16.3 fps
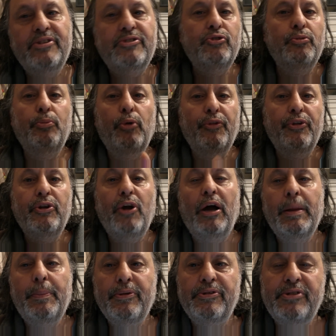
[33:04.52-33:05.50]
still more than
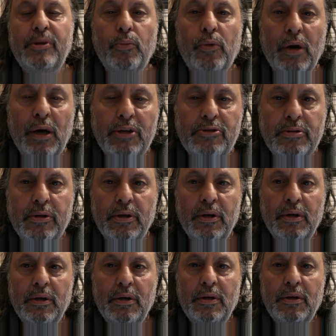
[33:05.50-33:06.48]
90% were illiterate
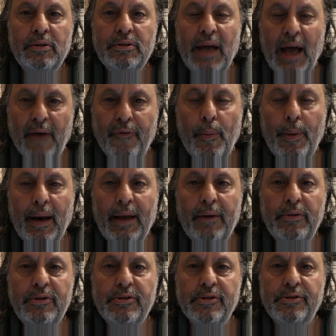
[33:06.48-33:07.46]
to alphabet
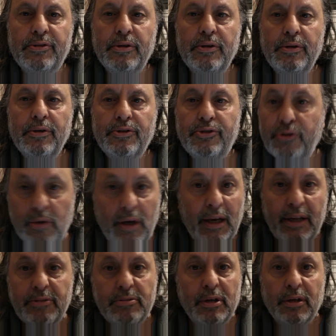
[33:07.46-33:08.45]
languages. Still
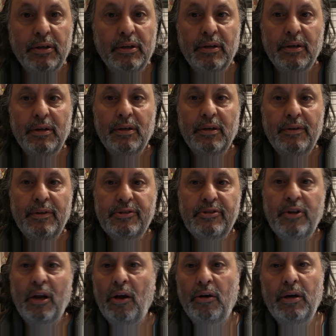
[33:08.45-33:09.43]
illiterate. This is
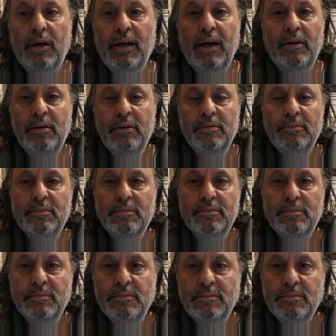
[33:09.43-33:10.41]
not long ago,
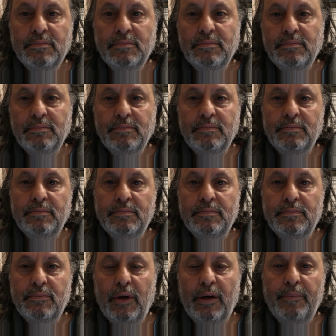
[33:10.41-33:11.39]

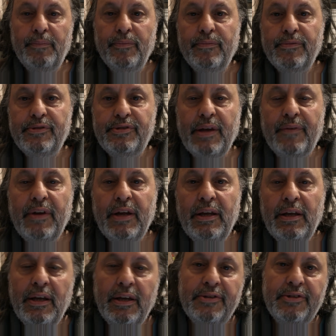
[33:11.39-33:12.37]
right? 70
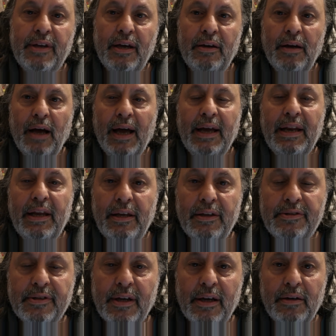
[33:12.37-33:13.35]
years ago, 80
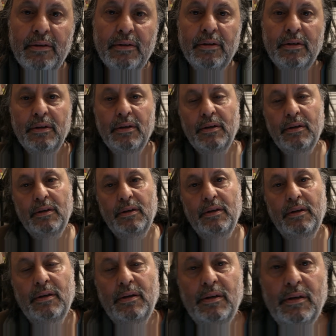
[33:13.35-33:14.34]
years ago,
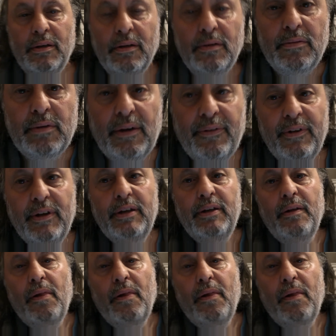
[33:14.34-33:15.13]
roughly.